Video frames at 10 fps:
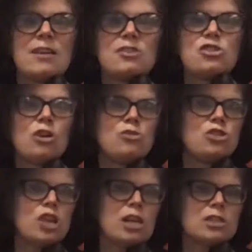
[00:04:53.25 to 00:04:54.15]
So
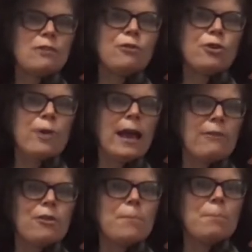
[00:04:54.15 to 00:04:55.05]
just if you
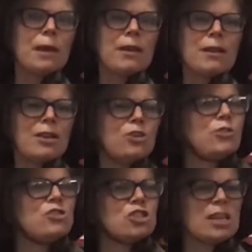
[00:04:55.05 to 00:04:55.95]
have a meal and
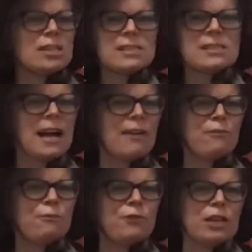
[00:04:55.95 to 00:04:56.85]
you're just not
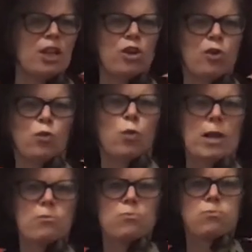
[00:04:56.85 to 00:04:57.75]
feeling
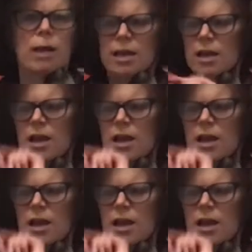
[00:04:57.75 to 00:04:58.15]
quite right,